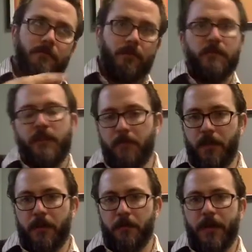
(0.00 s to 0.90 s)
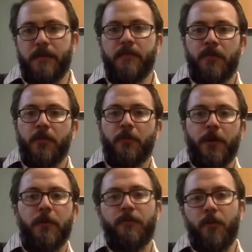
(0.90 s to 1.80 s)
do the same thing, right?
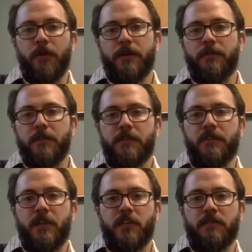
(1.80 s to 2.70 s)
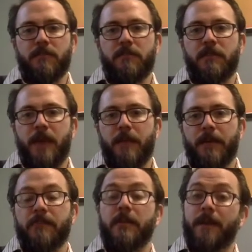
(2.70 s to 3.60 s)
3 or 4 different discussion
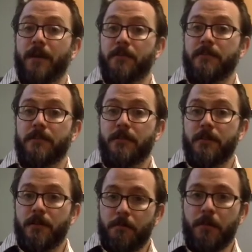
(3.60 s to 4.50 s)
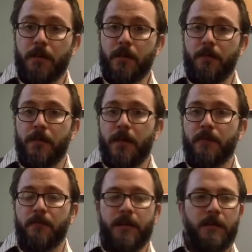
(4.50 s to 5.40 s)
topics about political
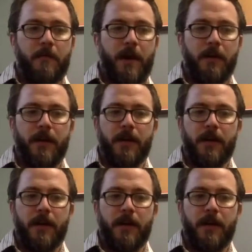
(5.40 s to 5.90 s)
philosophy in the modern